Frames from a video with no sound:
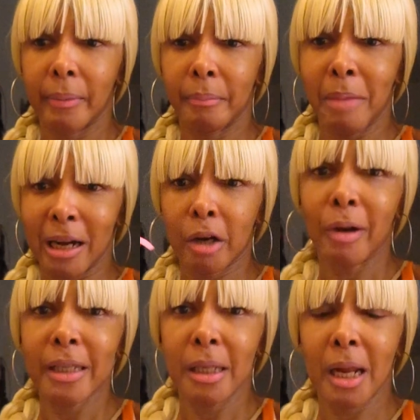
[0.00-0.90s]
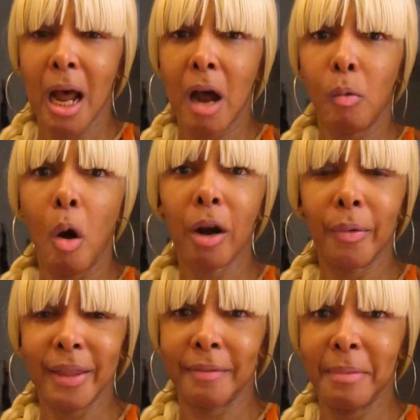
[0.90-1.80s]
By the grace of God walking
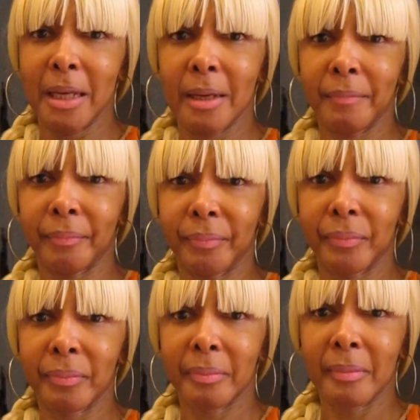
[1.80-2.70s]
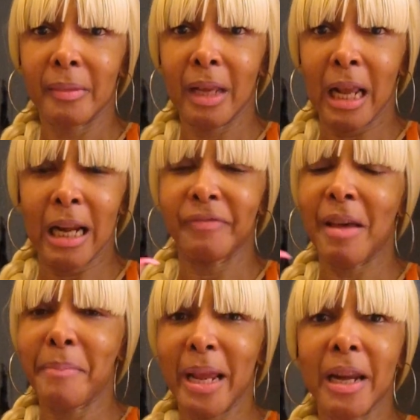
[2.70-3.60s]
with me, and if
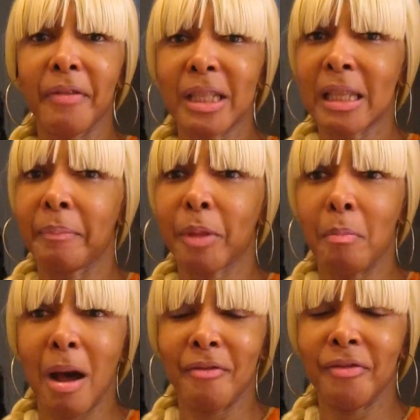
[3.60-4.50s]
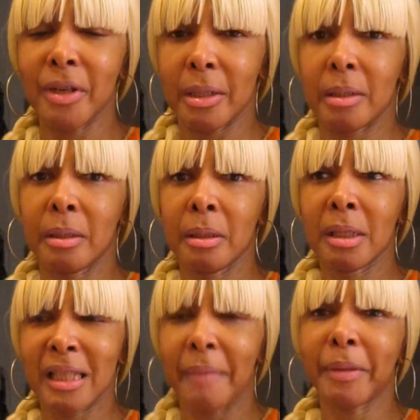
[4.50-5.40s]
that man never stepped on my foot,
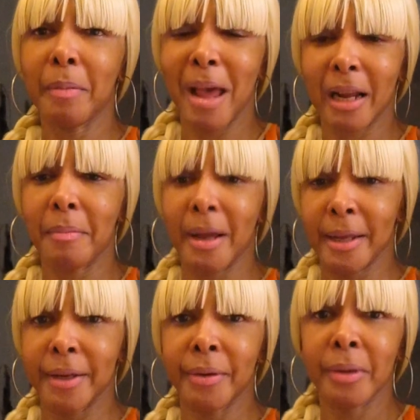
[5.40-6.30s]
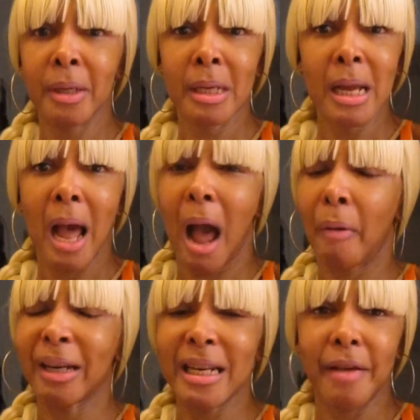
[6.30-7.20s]
stepped in the back of my heel,
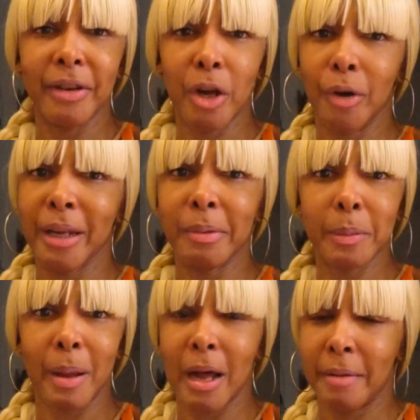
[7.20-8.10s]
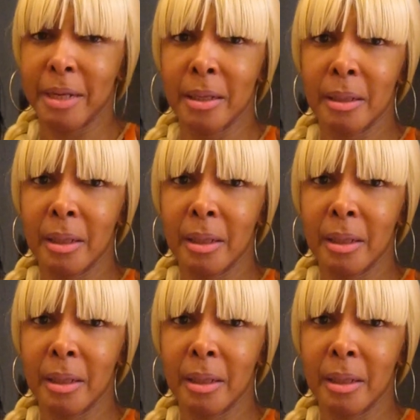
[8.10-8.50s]
I would have never known he was behind me.